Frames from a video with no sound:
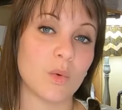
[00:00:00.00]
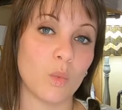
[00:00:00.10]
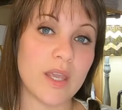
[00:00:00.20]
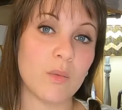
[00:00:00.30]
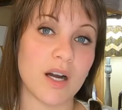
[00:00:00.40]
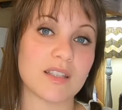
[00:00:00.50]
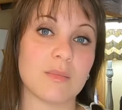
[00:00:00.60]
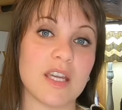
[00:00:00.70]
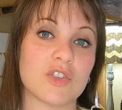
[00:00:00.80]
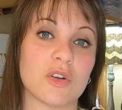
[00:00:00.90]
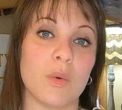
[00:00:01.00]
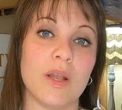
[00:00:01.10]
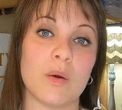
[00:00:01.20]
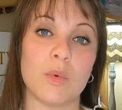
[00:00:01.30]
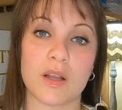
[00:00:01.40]
We want to make sure
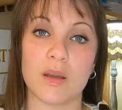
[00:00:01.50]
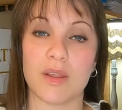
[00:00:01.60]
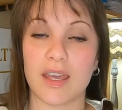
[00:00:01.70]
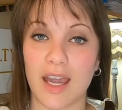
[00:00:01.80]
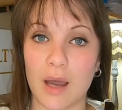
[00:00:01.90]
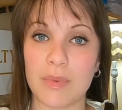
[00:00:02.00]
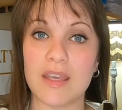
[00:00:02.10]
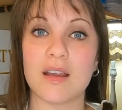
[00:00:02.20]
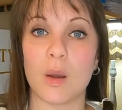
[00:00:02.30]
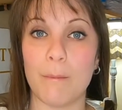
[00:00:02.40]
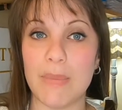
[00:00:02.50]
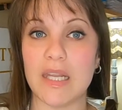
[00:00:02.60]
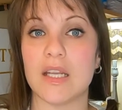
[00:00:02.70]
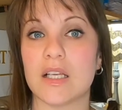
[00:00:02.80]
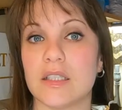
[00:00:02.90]
we're working with happy,
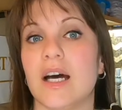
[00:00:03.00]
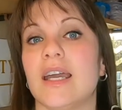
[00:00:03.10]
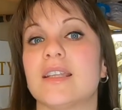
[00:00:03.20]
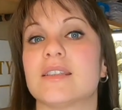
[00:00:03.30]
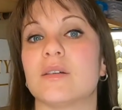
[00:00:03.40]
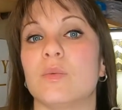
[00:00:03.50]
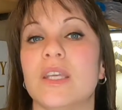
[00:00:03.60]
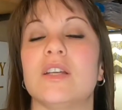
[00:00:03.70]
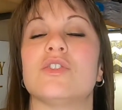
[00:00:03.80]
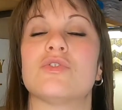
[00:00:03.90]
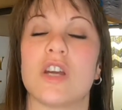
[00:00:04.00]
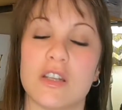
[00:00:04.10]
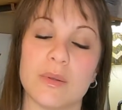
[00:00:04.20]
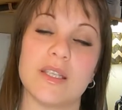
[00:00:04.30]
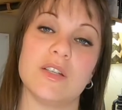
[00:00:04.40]
committed clients that we
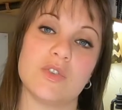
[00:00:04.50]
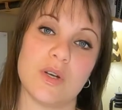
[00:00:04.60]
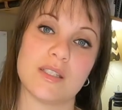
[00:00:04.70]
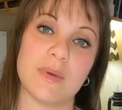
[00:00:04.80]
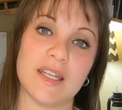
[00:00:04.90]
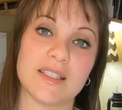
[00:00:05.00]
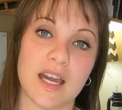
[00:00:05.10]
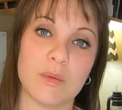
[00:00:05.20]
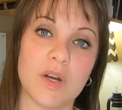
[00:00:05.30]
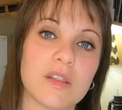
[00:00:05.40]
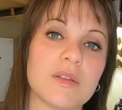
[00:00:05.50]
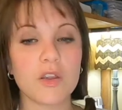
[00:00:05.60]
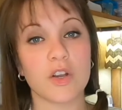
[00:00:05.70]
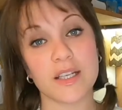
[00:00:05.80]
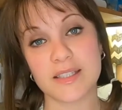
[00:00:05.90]
genuinely enjoy spending time with.
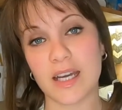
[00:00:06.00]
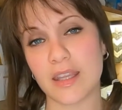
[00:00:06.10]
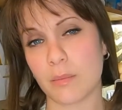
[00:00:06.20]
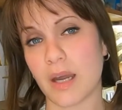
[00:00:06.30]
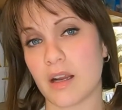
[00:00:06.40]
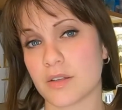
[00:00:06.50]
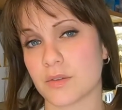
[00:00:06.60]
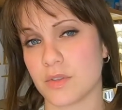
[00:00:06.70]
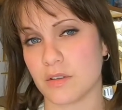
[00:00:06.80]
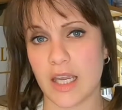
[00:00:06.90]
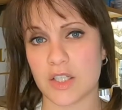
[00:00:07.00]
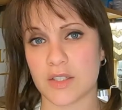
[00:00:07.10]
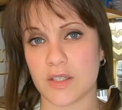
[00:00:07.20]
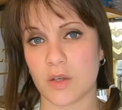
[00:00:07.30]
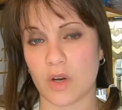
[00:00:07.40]
You're gonna sign that buyer exclusive
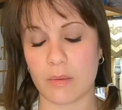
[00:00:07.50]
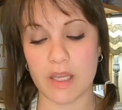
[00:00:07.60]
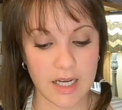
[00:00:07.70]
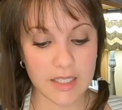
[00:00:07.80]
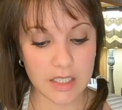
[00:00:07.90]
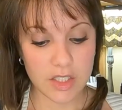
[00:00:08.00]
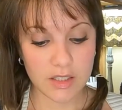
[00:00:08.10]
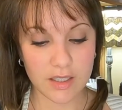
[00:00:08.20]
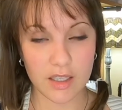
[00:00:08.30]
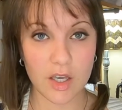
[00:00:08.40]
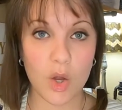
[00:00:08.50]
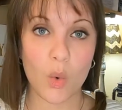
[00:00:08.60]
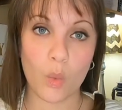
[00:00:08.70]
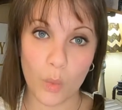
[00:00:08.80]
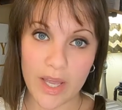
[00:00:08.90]
agency agreement. Additionally,
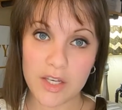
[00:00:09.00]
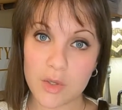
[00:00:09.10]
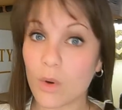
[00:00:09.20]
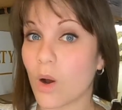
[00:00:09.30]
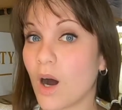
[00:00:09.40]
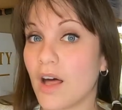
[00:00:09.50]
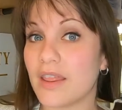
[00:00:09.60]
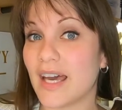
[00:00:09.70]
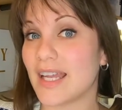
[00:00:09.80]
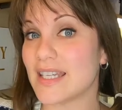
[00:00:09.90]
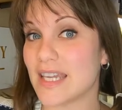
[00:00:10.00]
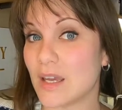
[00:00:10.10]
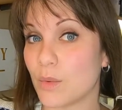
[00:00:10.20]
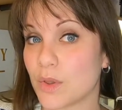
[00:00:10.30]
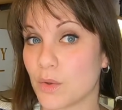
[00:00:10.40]
when you're on that
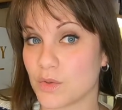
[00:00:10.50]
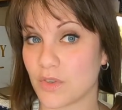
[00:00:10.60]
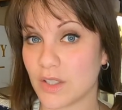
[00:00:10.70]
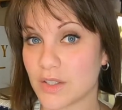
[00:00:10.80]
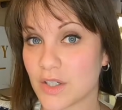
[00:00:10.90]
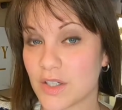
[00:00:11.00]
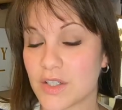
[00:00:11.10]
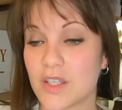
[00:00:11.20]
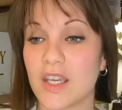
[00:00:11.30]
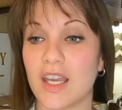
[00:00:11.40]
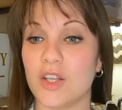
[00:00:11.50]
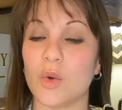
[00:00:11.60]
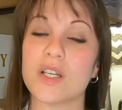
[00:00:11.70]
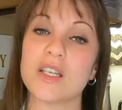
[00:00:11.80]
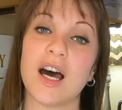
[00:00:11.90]
date with those realtors and
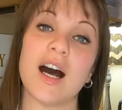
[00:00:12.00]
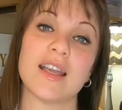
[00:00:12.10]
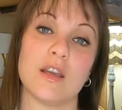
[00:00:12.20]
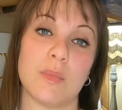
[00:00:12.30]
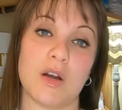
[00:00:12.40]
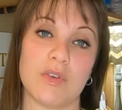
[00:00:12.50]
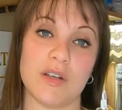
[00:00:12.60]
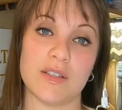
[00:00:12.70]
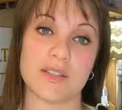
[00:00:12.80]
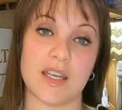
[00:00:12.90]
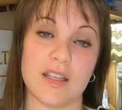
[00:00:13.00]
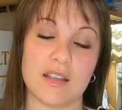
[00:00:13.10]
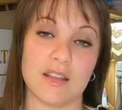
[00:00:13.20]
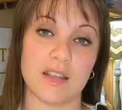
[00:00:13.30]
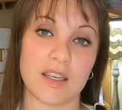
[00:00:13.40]
you're talking about real estate,
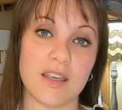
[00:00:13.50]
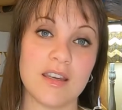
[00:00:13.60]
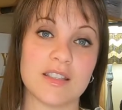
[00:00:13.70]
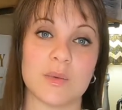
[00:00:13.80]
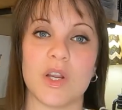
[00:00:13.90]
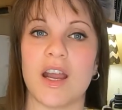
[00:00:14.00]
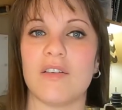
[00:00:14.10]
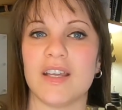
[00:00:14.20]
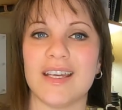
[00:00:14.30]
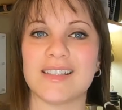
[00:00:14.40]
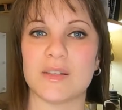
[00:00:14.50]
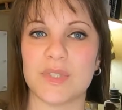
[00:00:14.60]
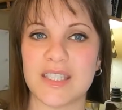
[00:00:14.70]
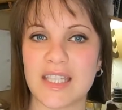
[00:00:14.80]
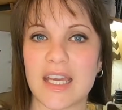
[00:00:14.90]
and the key is when you're having a
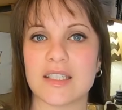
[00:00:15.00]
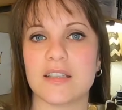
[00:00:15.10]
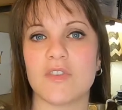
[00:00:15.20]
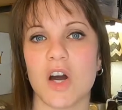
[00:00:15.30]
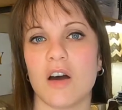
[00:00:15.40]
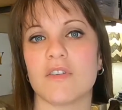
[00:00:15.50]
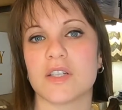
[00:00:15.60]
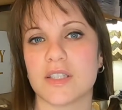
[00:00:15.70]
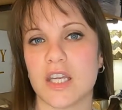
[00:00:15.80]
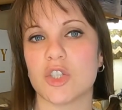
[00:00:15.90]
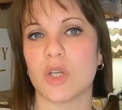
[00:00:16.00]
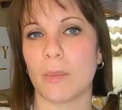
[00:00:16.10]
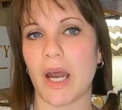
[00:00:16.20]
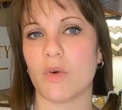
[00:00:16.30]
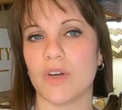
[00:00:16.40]
substantive conversation
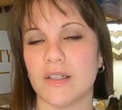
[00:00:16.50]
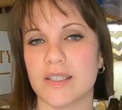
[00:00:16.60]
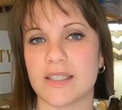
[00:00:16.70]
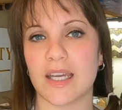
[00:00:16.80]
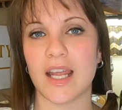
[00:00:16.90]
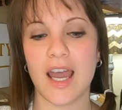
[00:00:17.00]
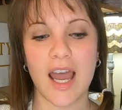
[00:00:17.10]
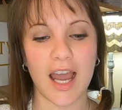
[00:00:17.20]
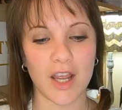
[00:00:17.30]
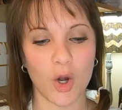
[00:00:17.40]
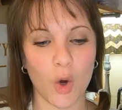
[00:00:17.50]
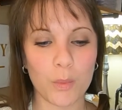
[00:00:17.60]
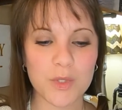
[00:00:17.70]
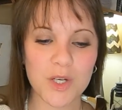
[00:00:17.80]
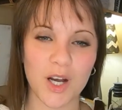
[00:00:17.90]
about real estate, I
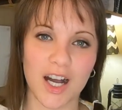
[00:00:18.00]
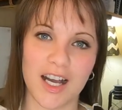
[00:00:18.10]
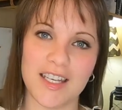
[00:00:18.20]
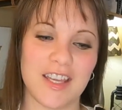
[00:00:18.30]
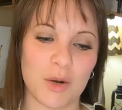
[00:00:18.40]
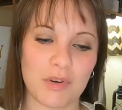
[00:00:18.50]
hope to God they are